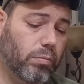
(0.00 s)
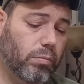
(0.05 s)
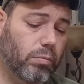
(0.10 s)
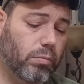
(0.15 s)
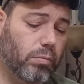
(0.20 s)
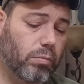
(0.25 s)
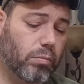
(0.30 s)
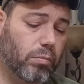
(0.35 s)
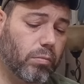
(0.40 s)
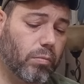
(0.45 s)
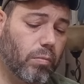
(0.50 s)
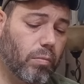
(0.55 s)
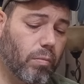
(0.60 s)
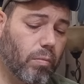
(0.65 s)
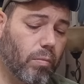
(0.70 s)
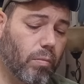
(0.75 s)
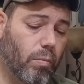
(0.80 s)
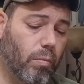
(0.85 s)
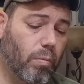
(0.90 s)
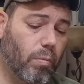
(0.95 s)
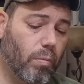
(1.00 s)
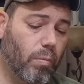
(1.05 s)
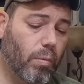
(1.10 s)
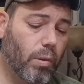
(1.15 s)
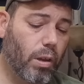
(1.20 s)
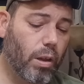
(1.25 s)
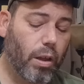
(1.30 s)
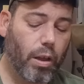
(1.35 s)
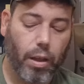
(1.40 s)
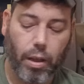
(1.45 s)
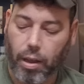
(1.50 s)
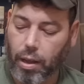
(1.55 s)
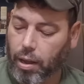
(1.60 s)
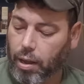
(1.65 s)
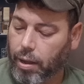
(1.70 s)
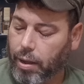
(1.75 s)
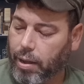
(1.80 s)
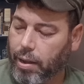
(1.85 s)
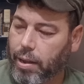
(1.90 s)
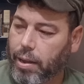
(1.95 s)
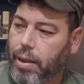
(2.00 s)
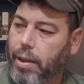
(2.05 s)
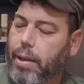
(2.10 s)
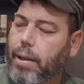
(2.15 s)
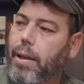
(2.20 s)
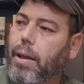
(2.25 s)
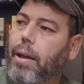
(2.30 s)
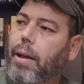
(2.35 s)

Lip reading: (silence)